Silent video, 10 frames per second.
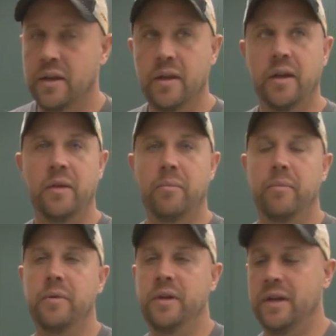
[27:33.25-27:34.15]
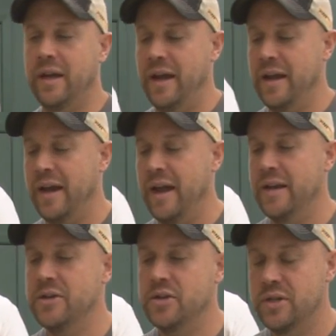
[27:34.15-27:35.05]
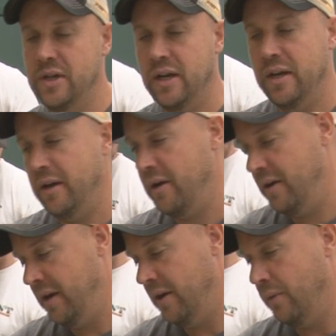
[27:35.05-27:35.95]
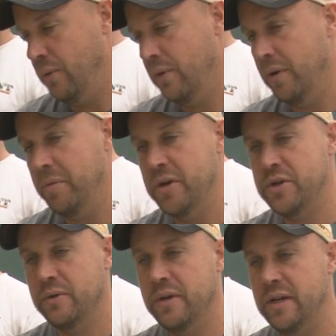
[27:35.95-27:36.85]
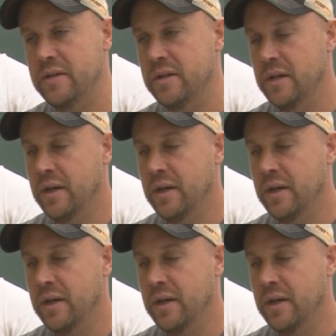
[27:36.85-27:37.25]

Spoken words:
You kind of got to just get in there and order a bunch of reeds,